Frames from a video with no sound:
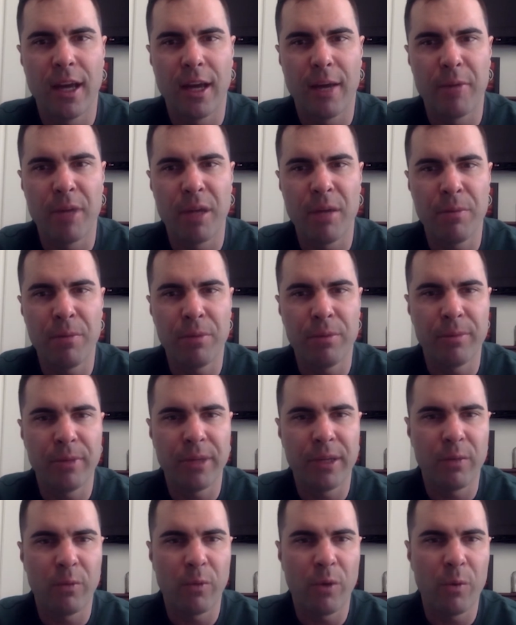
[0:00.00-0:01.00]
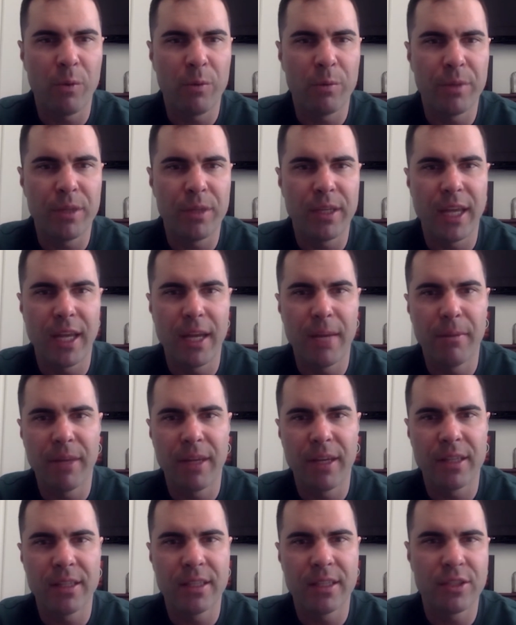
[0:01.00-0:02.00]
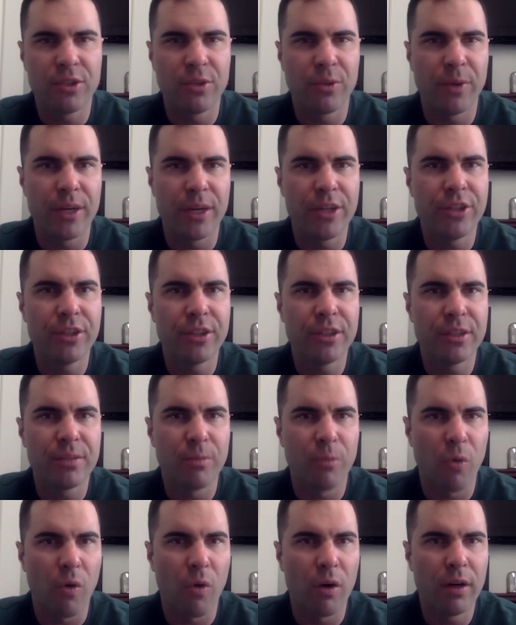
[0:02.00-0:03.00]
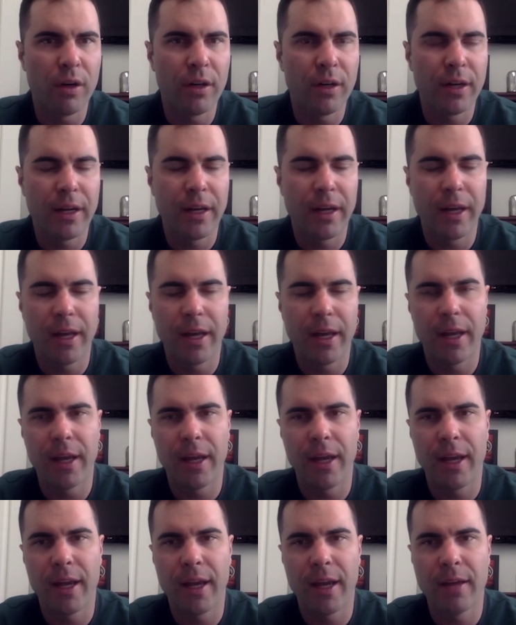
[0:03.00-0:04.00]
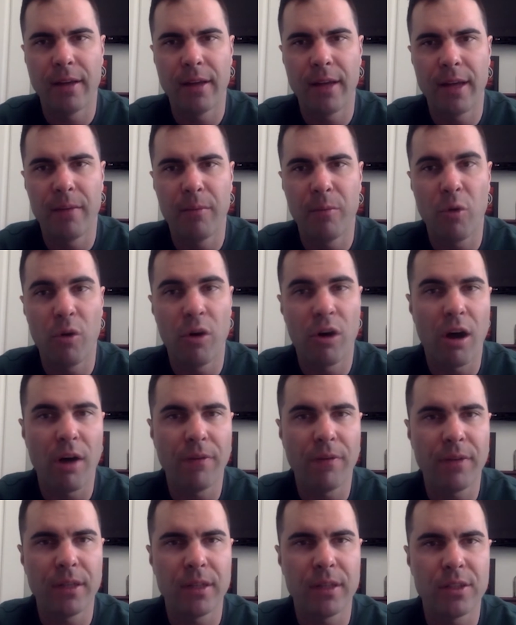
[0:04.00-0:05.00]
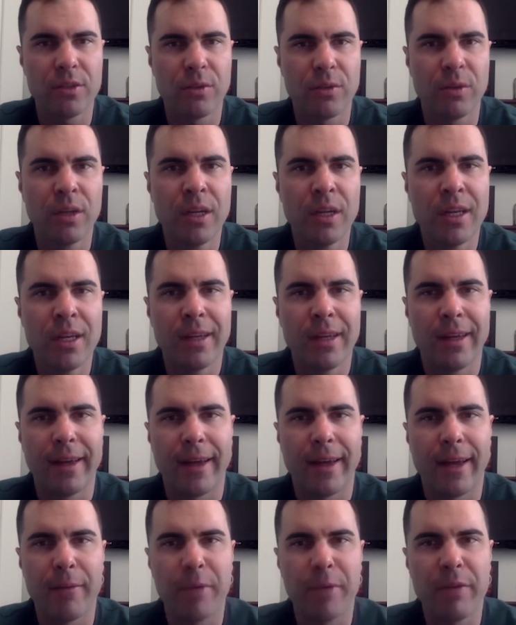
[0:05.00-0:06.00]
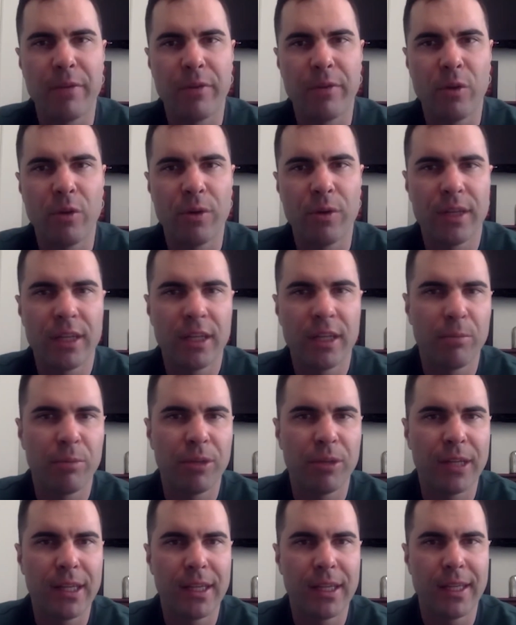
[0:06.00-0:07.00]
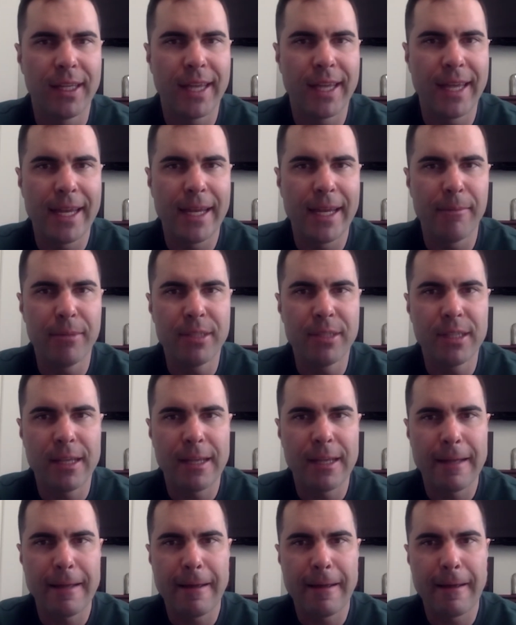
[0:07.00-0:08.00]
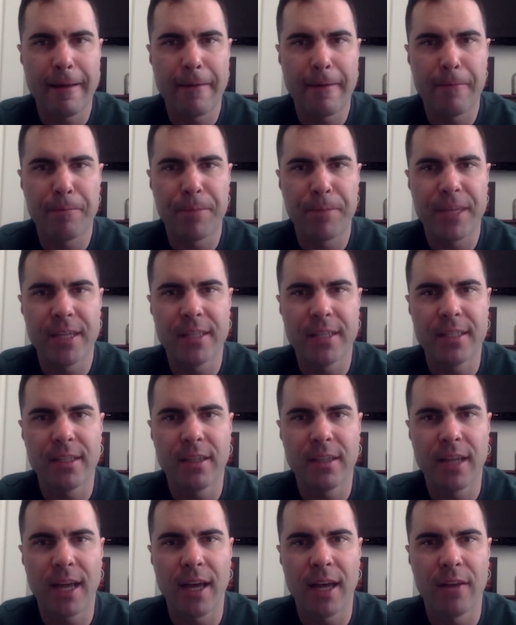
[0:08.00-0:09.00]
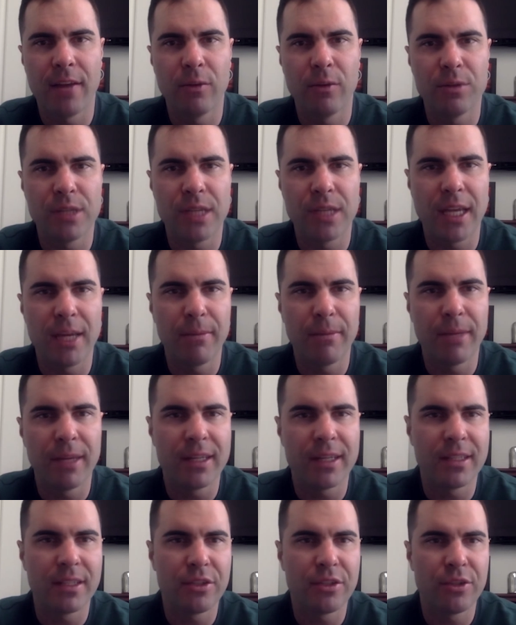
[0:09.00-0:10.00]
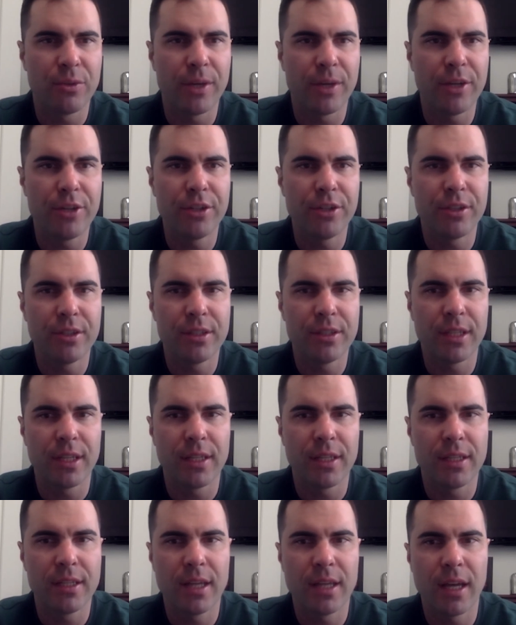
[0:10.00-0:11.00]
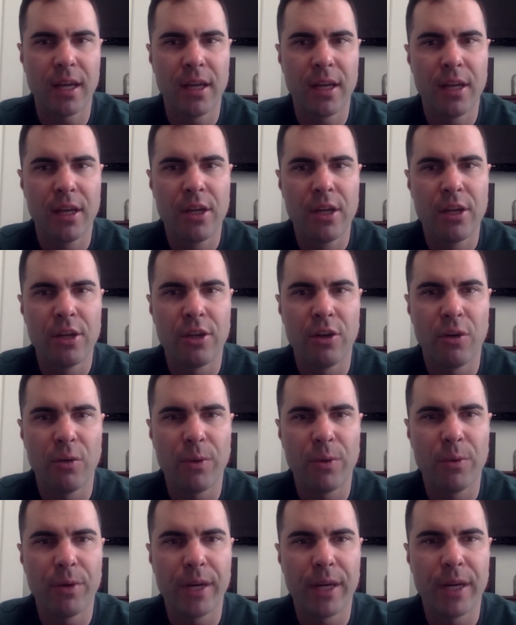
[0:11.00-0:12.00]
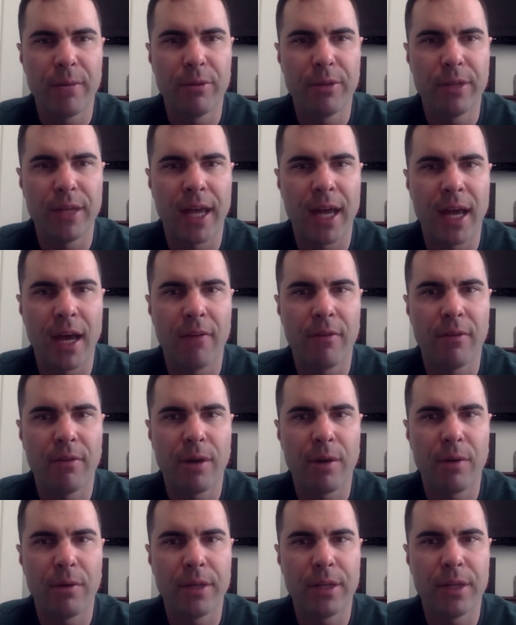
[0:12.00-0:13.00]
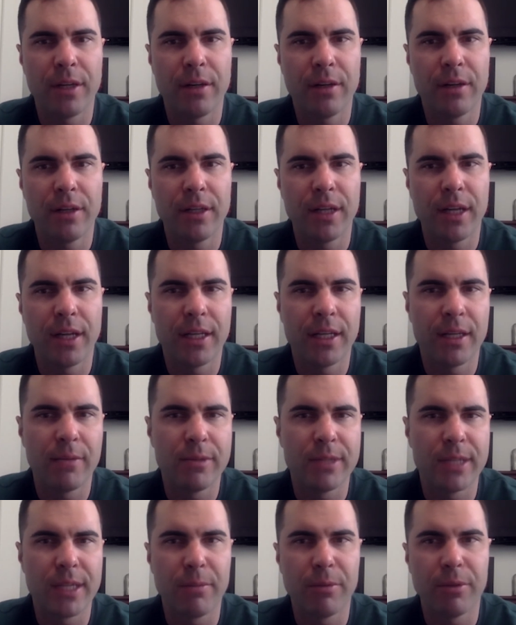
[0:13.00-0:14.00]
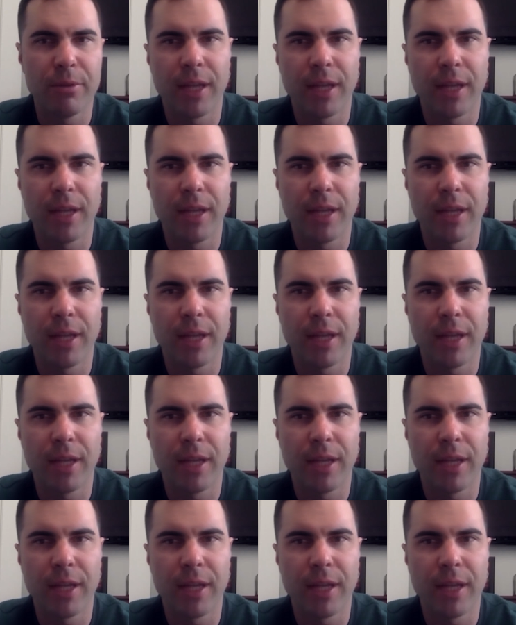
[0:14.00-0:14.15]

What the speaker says: implement what would be game-like situations more. And more often. So even though they didn't play the games, they still had those game-like situations that, we weren't able to have around here, and he was able to